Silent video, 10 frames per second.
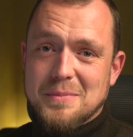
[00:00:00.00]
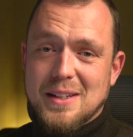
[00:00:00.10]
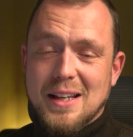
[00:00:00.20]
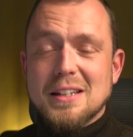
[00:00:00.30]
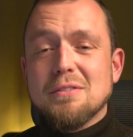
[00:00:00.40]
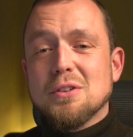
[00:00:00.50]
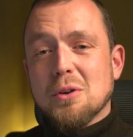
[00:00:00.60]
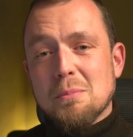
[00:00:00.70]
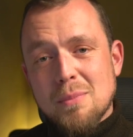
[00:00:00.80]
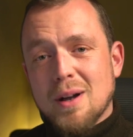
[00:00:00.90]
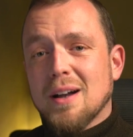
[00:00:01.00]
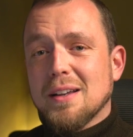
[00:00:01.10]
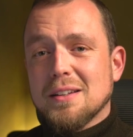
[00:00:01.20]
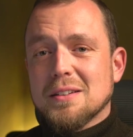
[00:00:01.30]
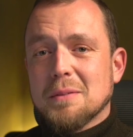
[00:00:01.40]
And even your
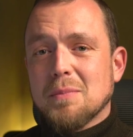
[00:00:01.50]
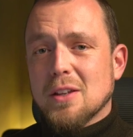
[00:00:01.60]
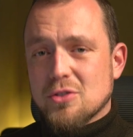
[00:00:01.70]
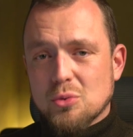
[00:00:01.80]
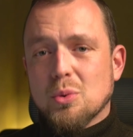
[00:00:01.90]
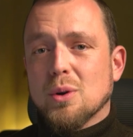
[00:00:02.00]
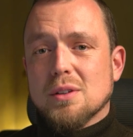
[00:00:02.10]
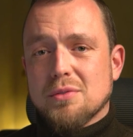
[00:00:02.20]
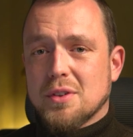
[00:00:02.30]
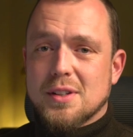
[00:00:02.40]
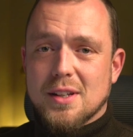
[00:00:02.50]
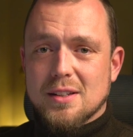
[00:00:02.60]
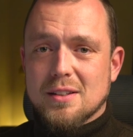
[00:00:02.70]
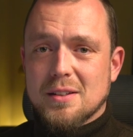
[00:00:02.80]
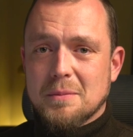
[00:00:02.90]
mind is the world of the dead.
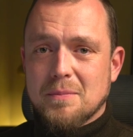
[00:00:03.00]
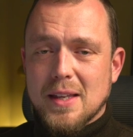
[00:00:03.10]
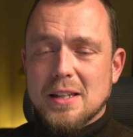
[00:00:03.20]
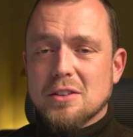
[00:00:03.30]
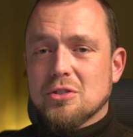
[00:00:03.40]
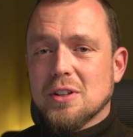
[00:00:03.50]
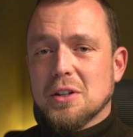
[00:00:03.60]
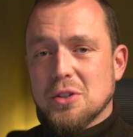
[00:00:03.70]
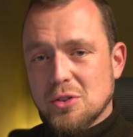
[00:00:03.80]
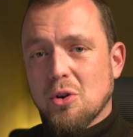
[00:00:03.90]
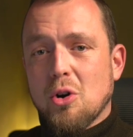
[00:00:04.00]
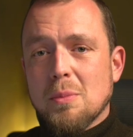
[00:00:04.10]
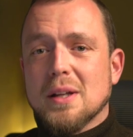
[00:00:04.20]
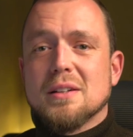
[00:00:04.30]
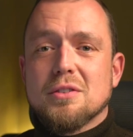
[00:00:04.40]
It is your
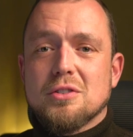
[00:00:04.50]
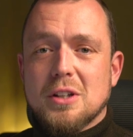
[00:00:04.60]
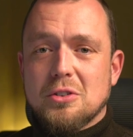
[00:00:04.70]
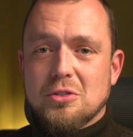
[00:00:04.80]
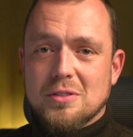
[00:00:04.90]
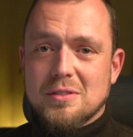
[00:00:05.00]
manifestation.